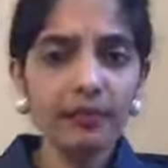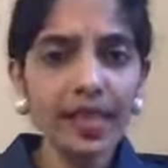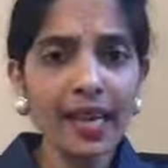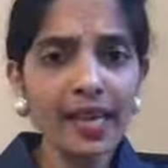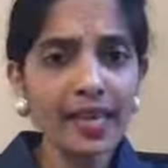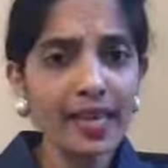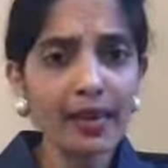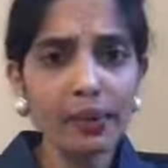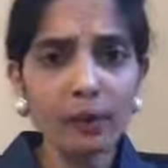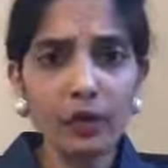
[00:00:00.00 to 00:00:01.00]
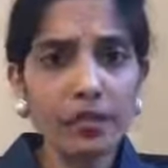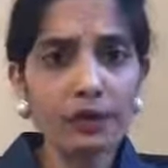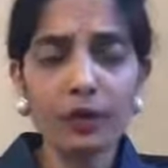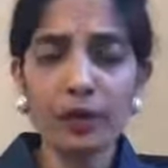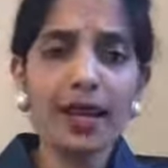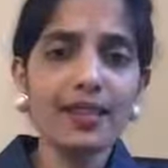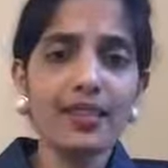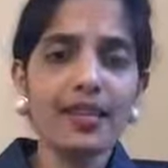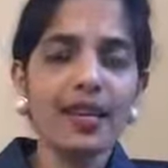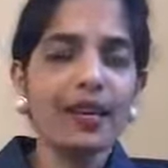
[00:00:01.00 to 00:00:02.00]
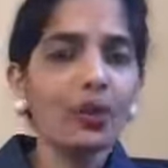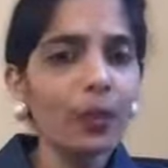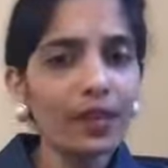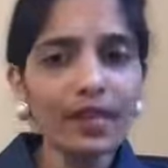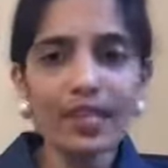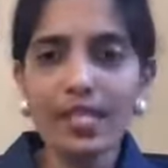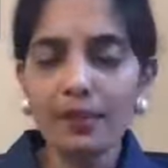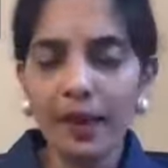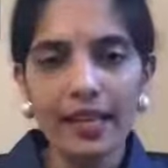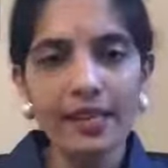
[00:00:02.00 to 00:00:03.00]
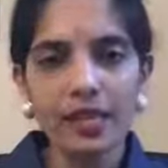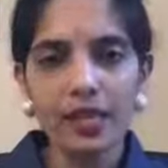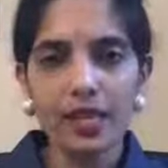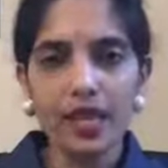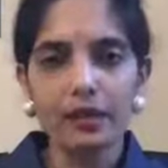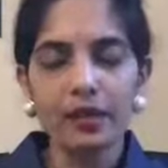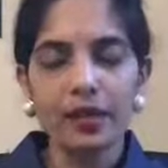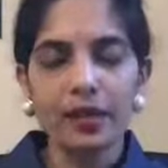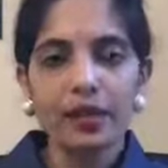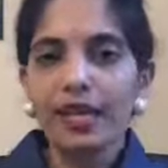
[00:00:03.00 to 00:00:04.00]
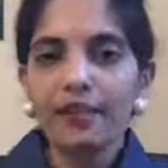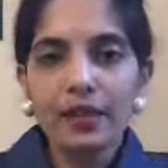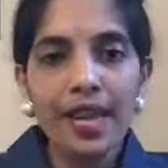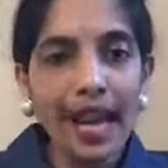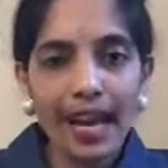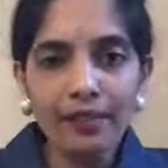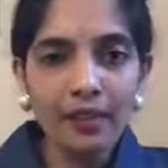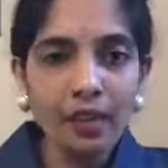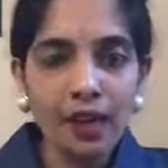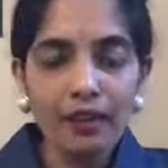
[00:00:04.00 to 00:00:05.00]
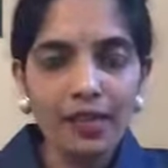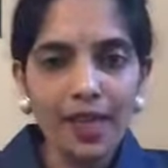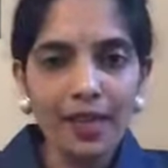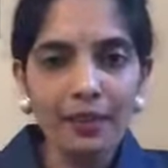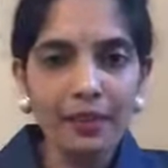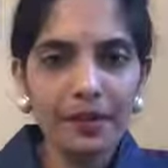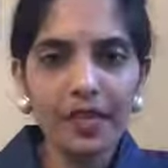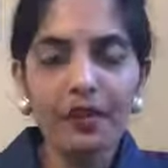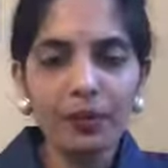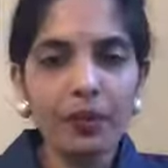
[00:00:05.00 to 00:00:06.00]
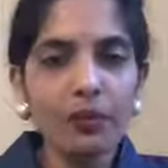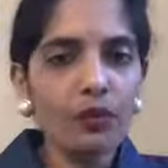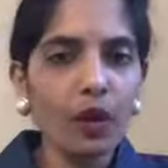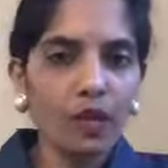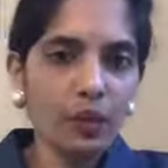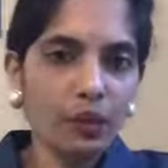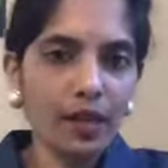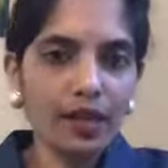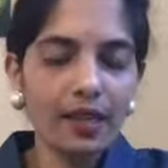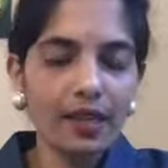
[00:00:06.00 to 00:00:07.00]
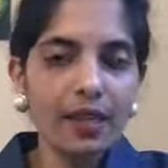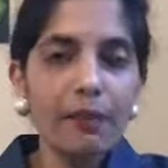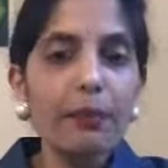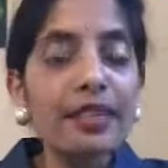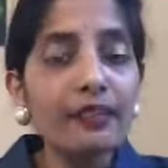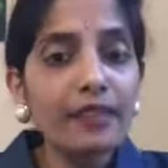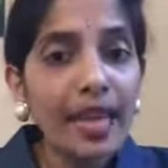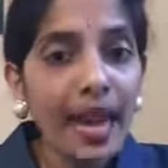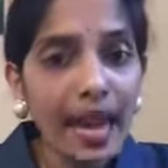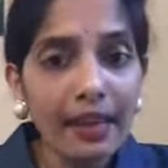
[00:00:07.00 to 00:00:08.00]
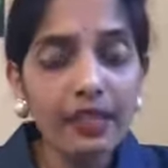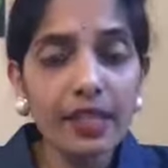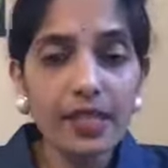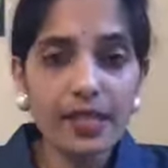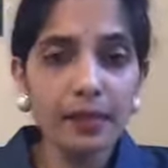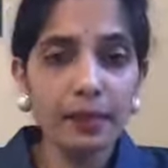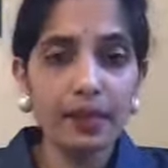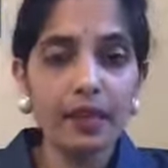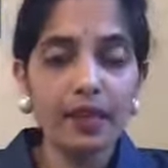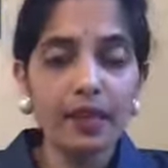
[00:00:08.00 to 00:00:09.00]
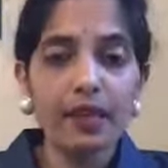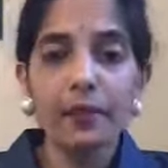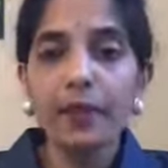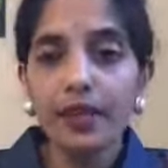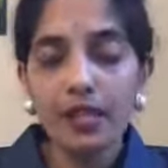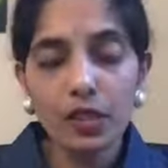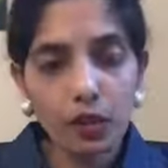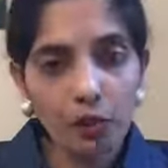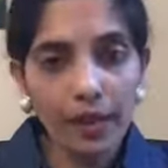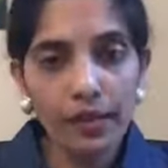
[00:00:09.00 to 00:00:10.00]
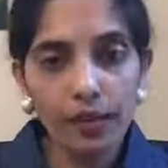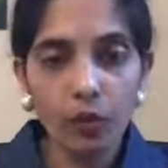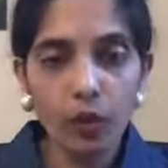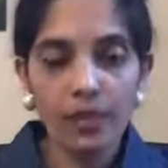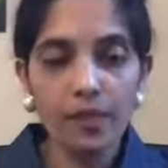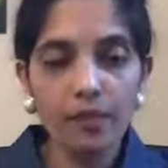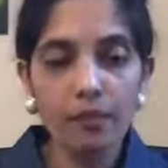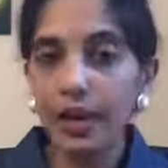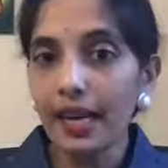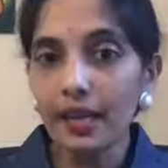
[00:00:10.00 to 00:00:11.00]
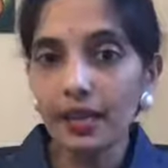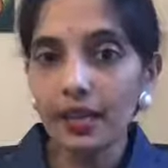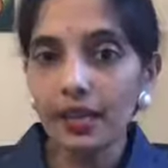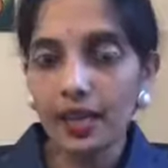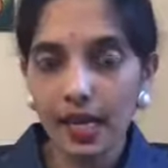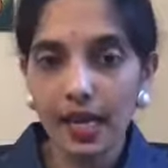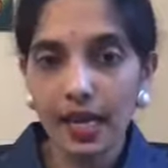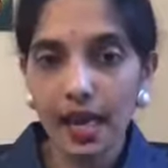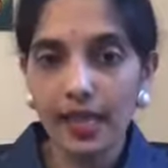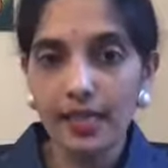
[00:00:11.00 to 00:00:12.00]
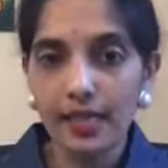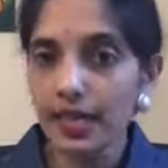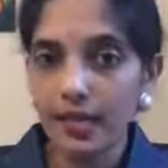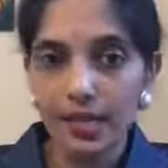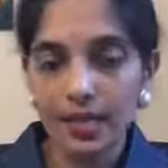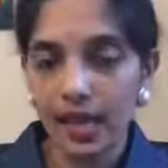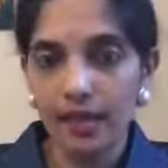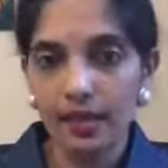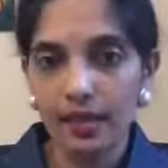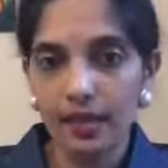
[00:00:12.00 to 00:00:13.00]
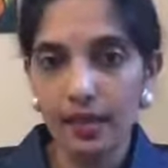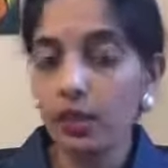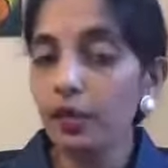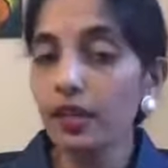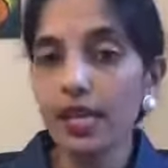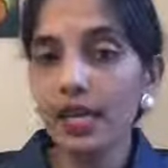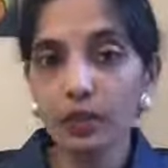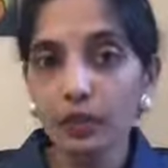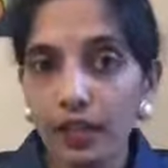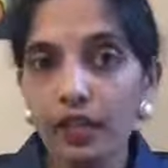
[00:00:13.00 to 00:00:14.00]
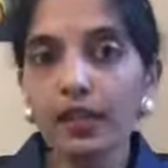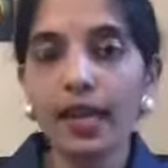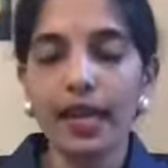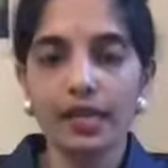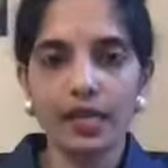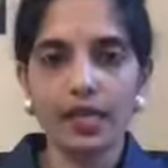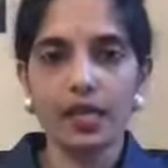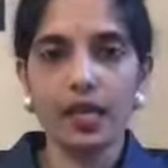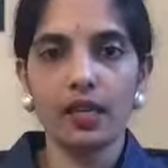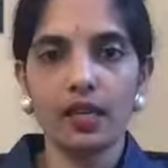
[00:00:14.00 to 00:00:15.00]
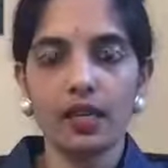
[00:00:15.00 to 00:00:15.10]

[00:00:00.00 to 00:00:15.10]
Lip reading: And also for us, work expands into time. If we have a lot of time, then we would want to work. But if we have the discipline that no matter what, my day ends at 10, your day will end at 10,